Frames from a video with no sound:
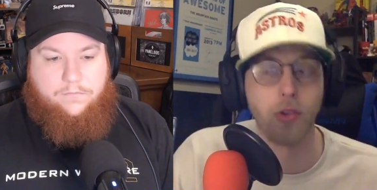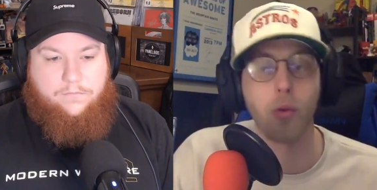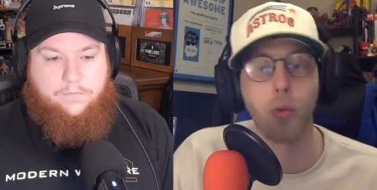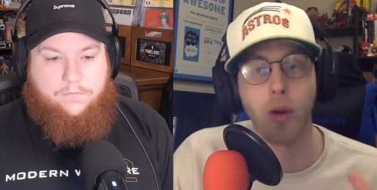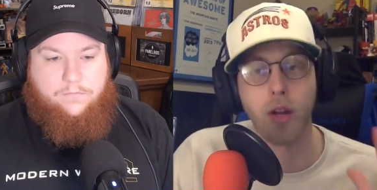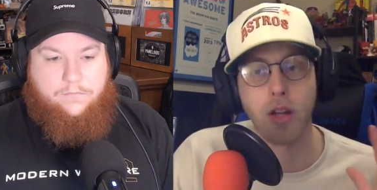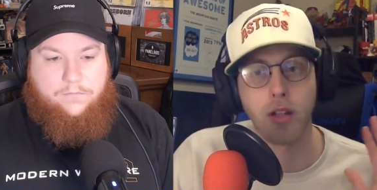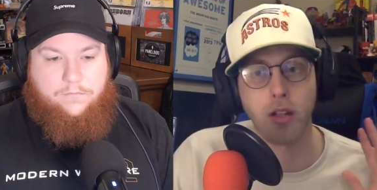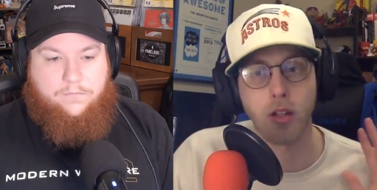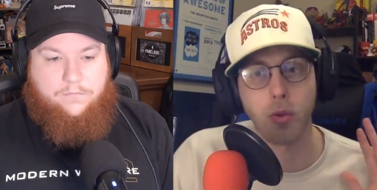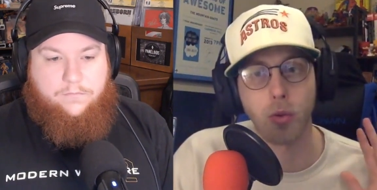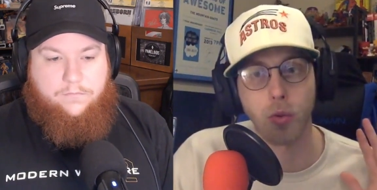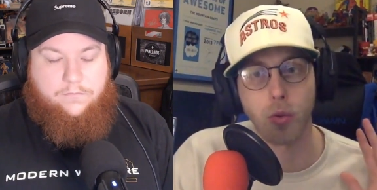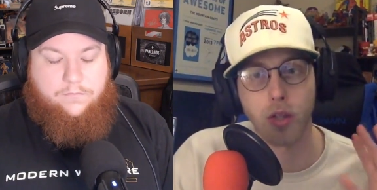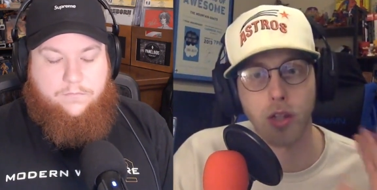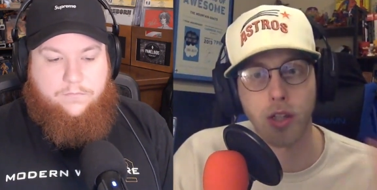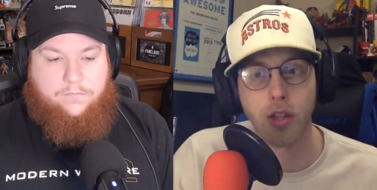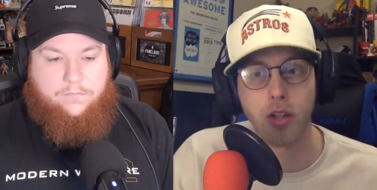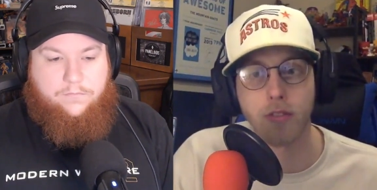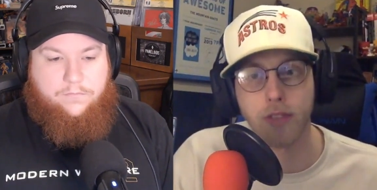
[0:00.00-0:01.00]
Speaker 1: When you
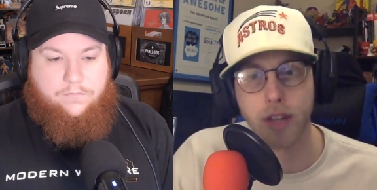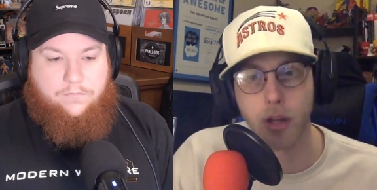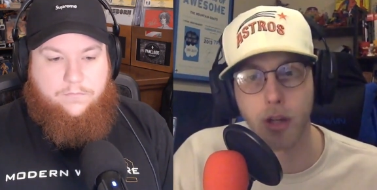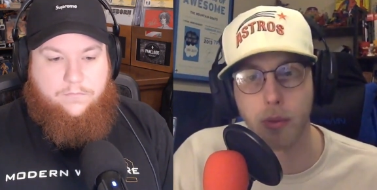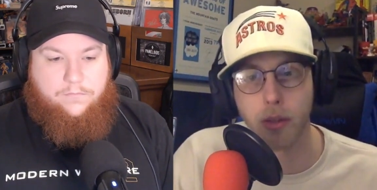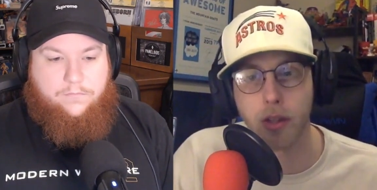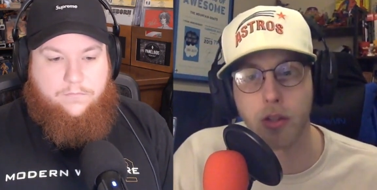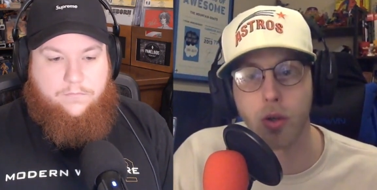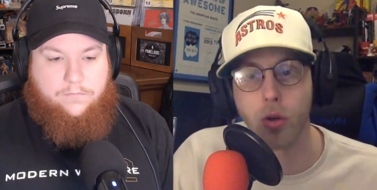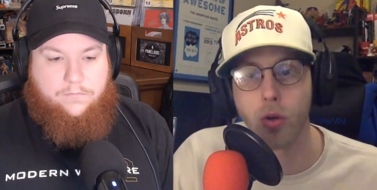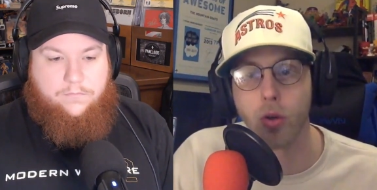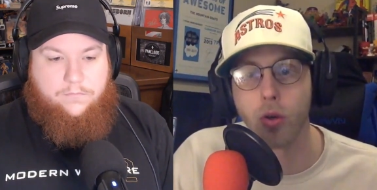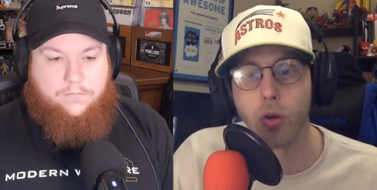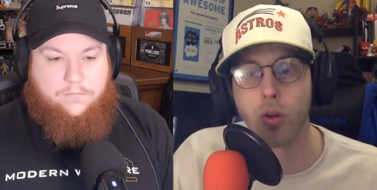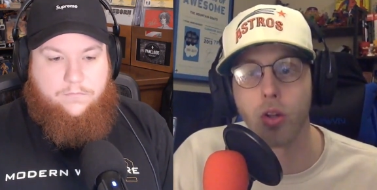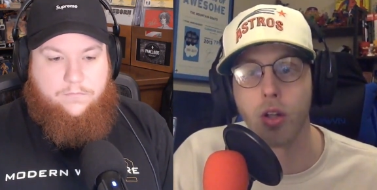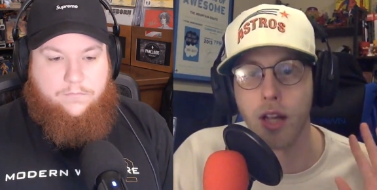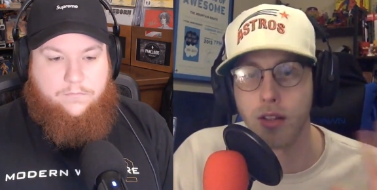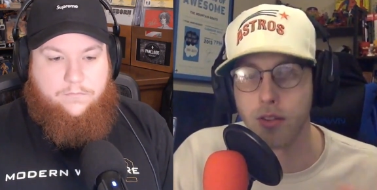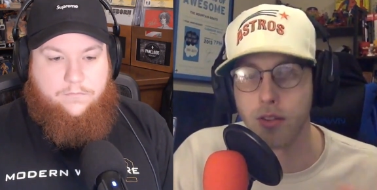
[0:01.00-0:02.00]
hear of LB
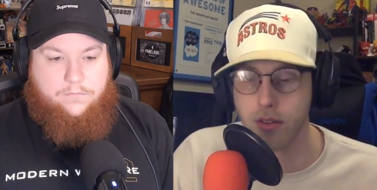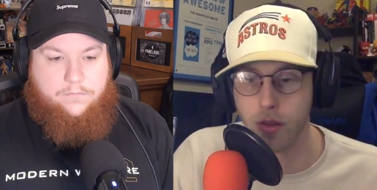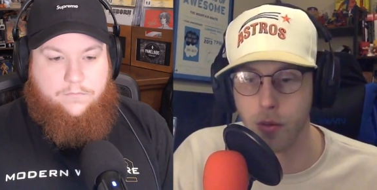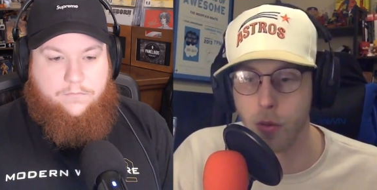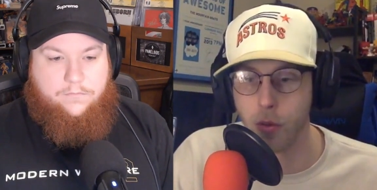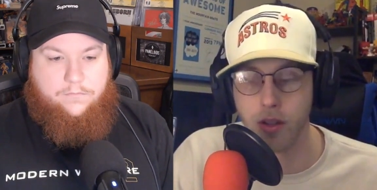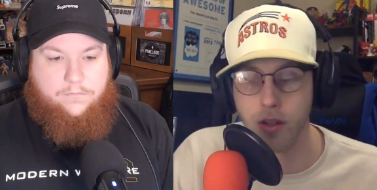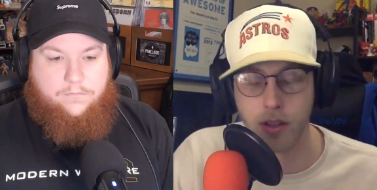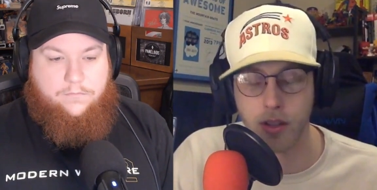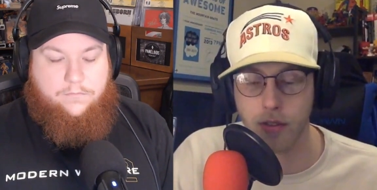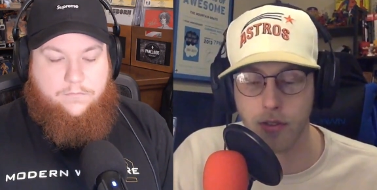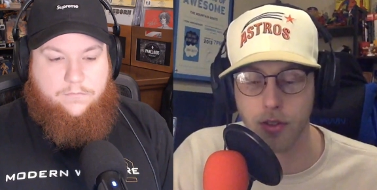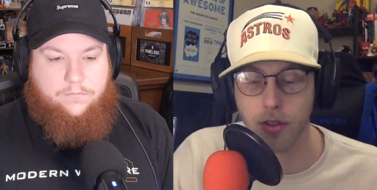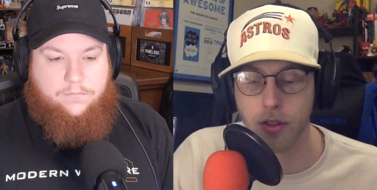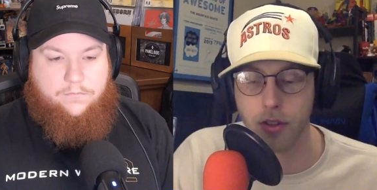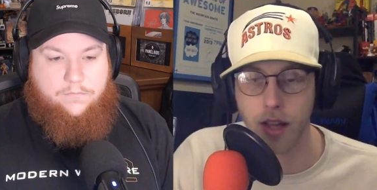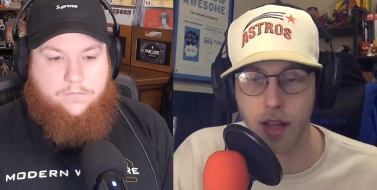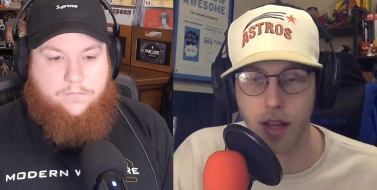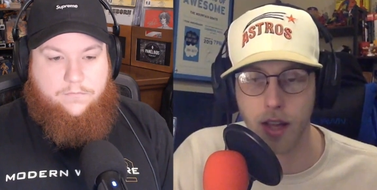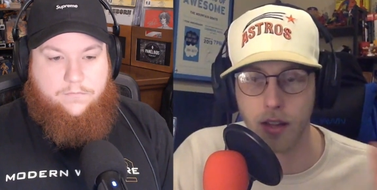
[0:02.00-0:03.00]
Cole, it's the one cover
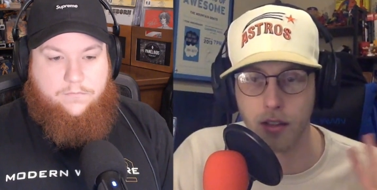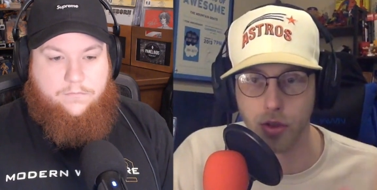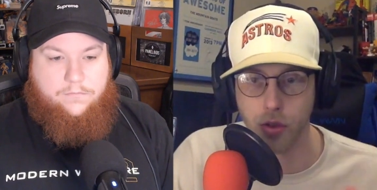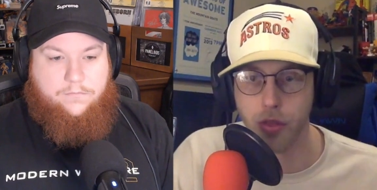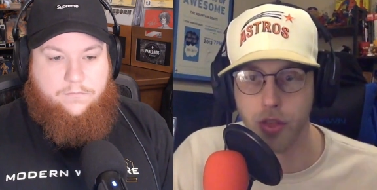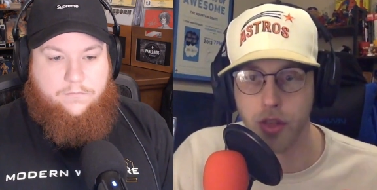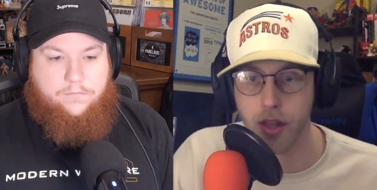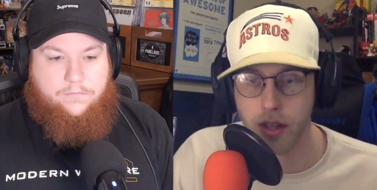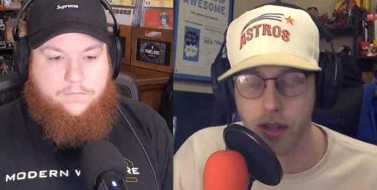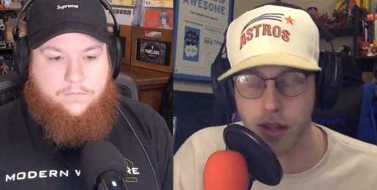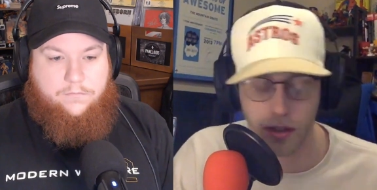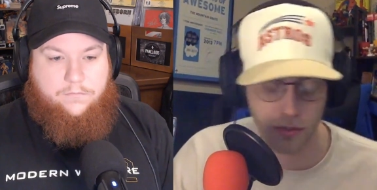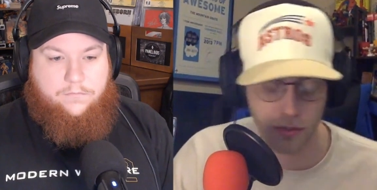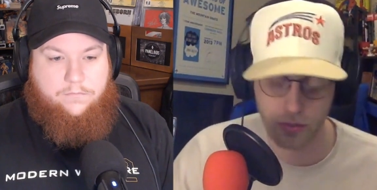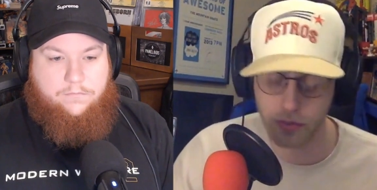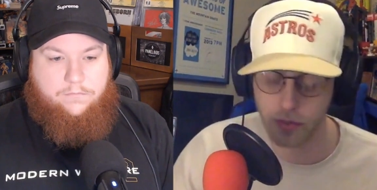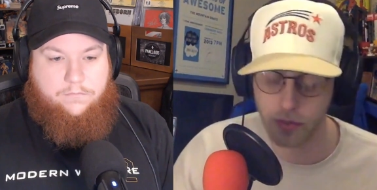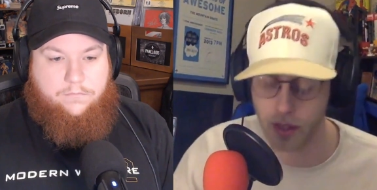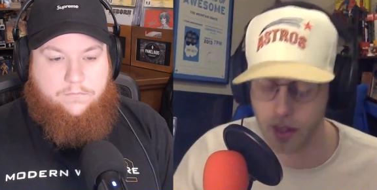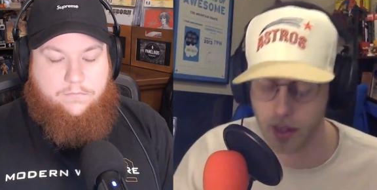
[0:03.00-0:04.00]
that you think of.